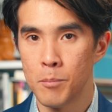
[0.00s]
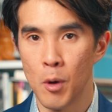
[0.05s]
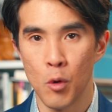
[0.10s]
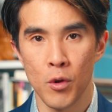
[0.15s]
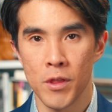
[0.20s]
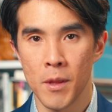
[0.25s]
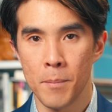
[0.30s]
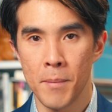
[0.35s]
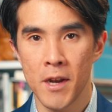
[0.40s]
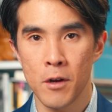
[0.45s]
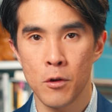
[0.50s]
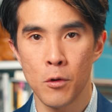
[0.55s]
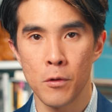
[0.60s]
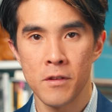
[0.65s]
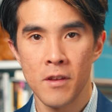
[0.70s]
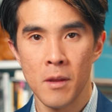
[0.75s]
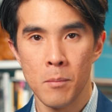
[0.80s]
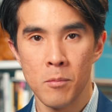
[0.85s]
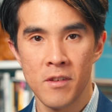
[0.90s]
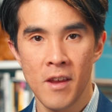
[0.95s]
but when the medical
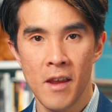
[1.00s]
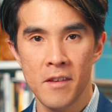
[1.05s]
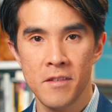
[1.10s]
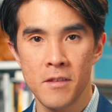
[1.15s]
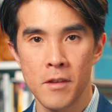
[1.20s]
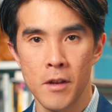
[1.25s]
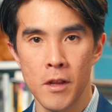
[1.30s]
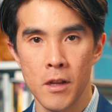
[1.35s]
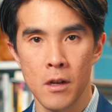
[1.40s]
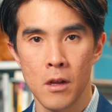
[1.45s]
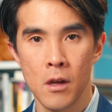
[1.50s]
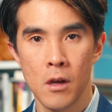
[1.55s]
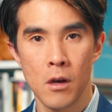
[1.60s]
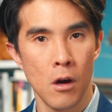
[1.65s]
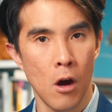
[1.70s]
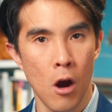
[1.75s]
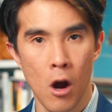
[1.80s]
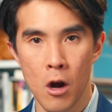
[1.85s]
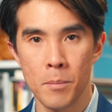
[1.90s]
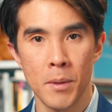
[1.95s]
team tested it,
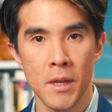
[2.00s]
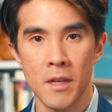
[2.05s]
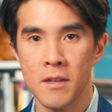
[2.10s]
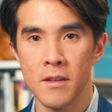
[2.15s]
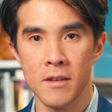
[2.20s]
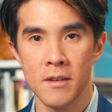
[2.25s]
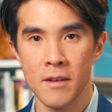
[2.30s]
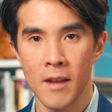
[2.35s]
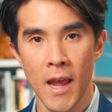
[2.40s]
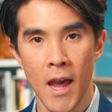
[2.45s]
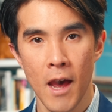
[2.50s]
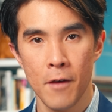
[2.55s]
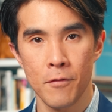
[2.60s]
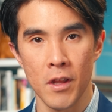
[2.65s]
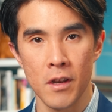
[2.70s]
RB didn't have